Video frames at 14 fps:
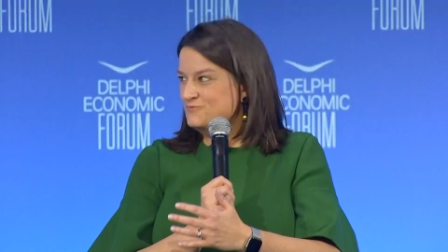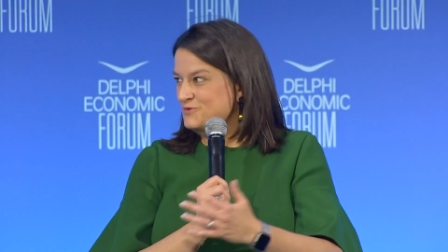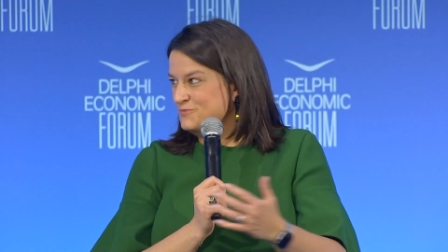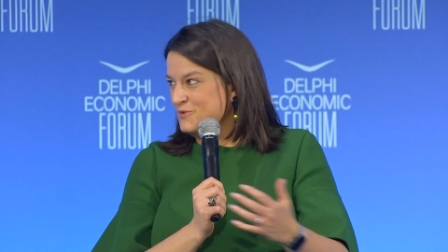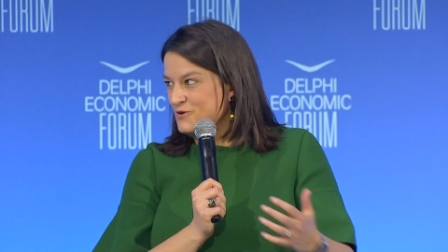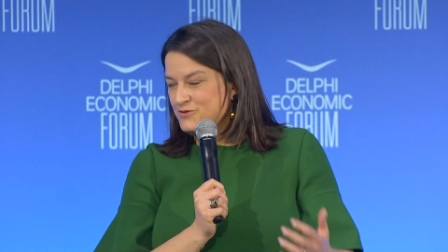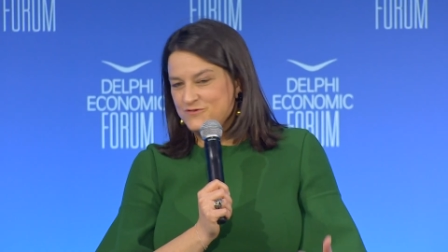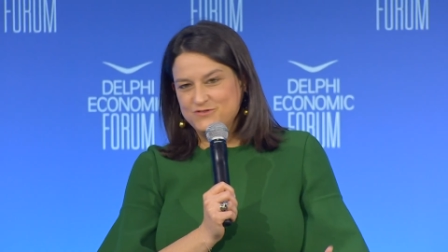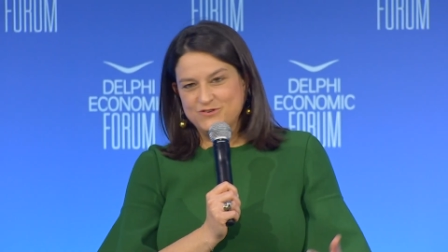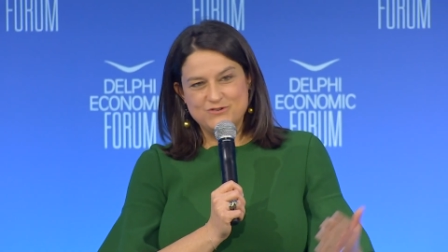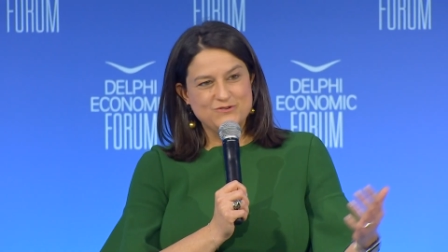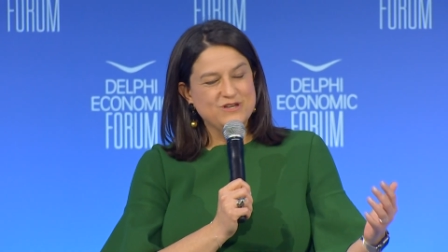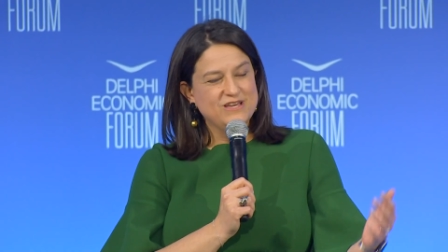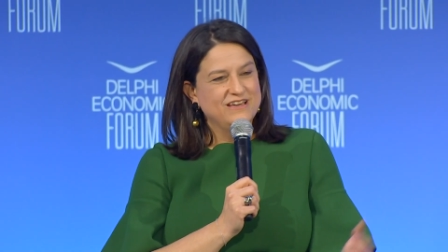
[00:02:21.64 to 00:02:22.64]
with both of
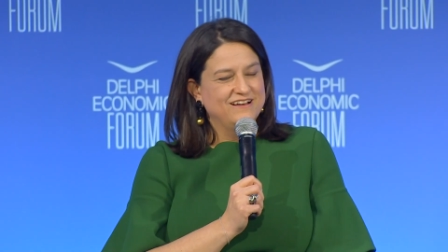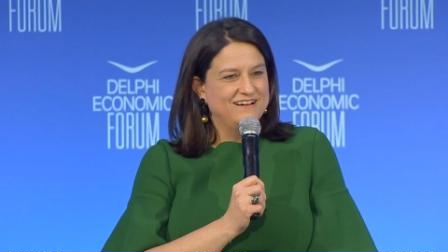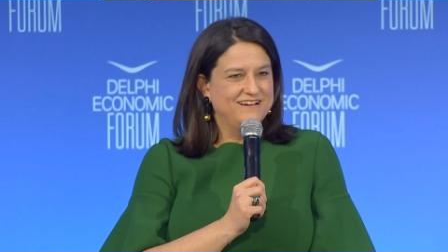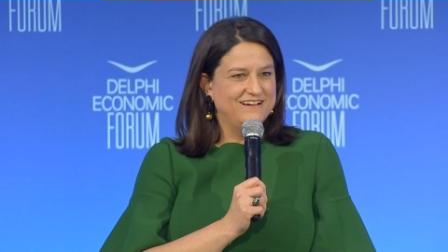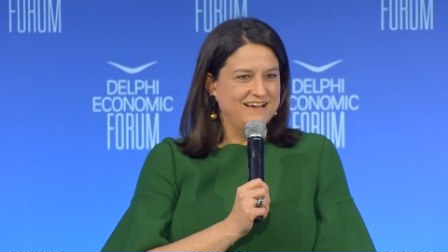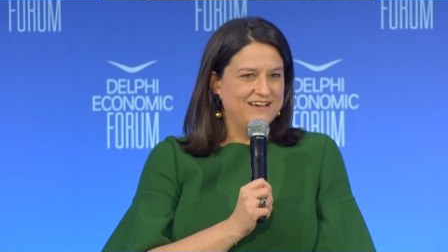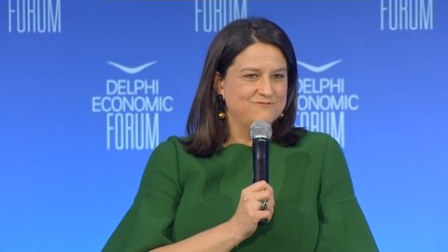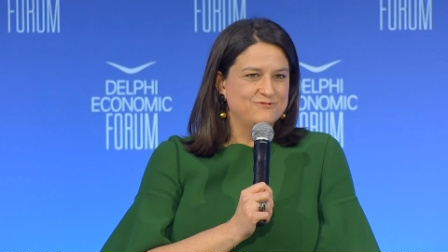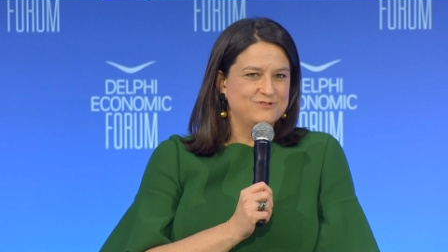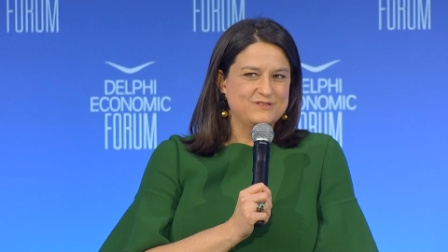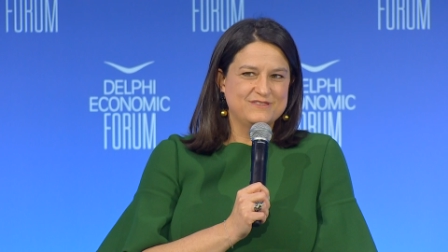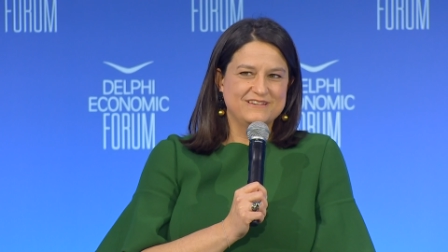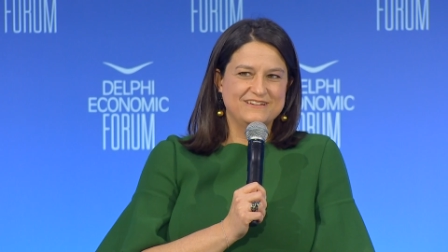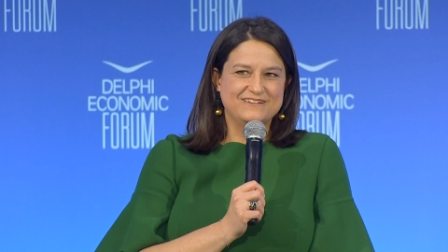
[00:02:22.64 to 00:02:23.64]
you uh, and
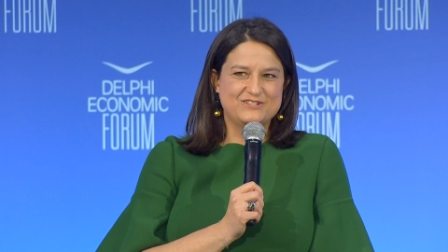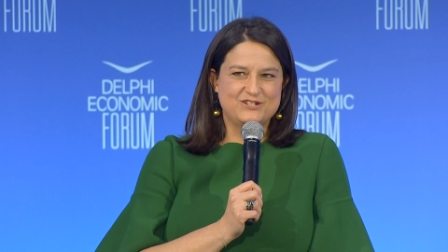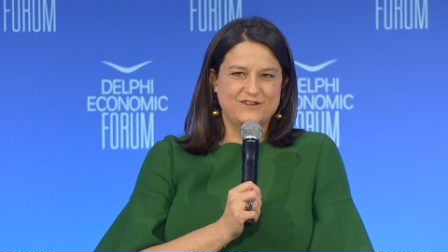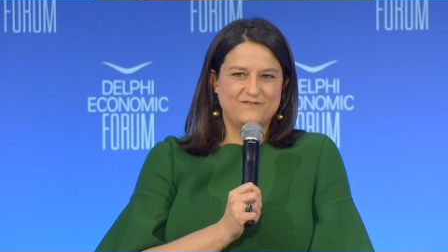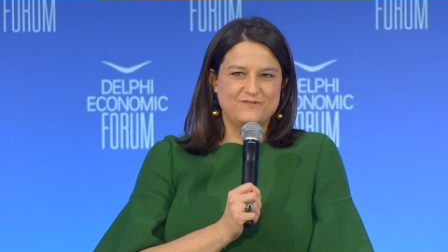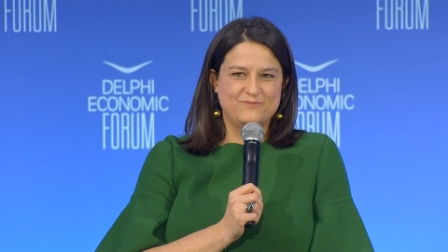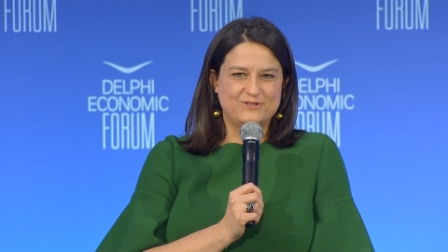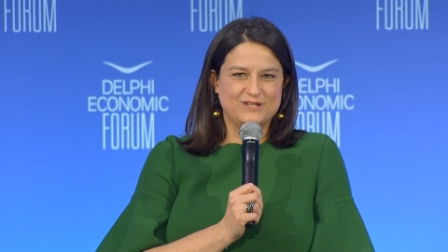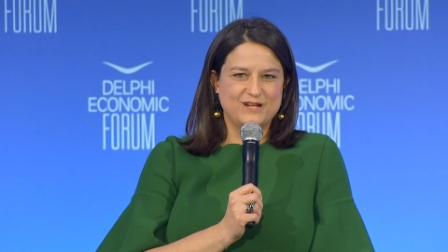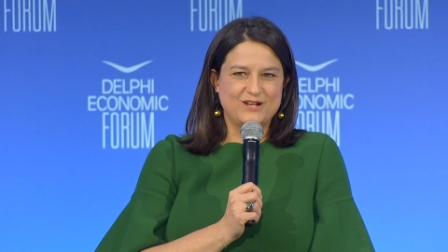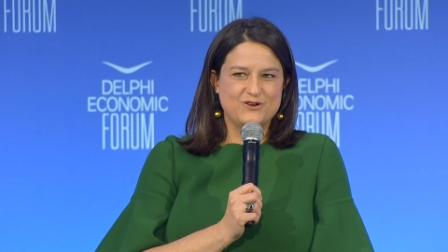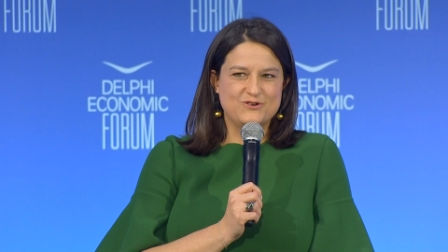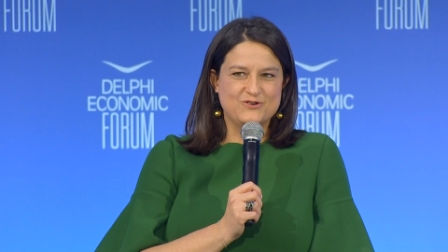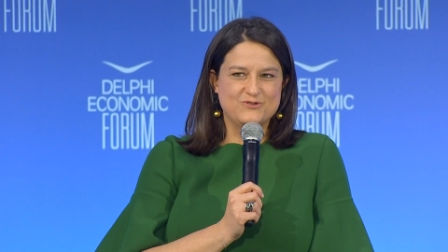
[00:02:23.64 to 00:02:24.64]
with uh, Jeff in
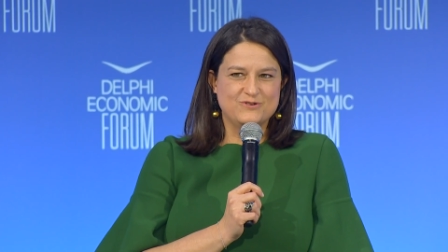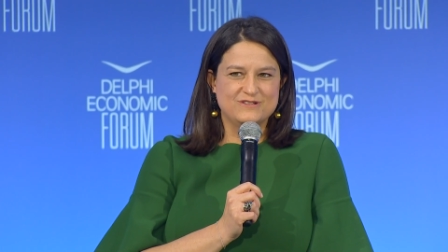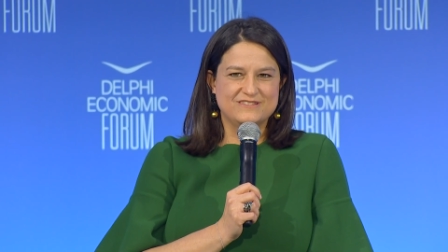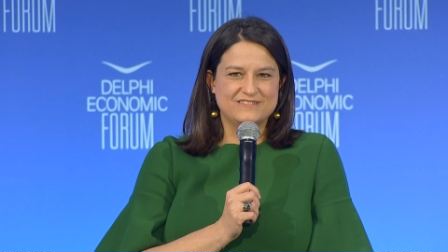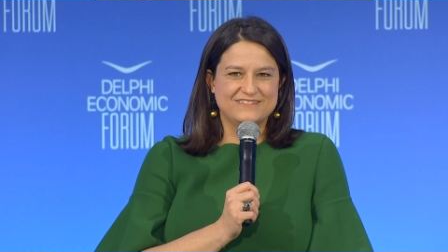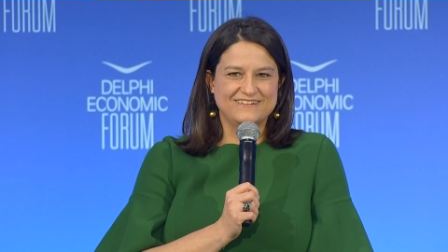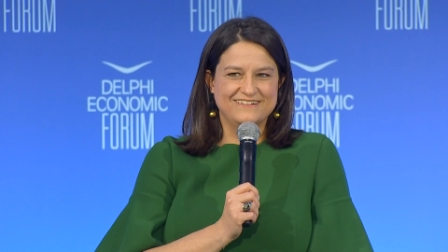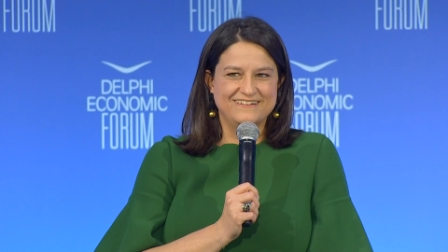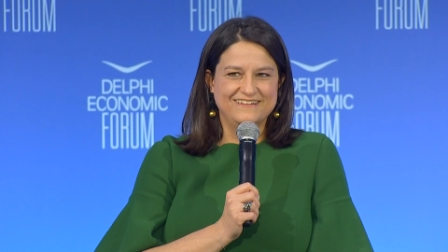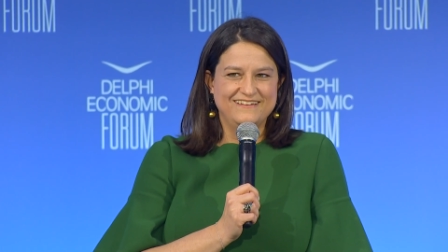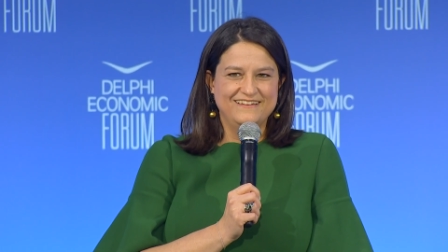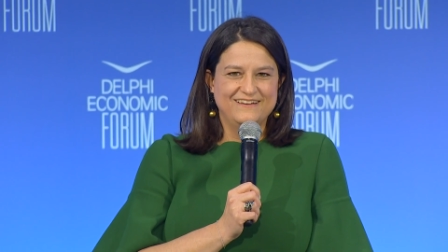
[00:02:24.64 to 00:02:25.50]
particular, who is uh,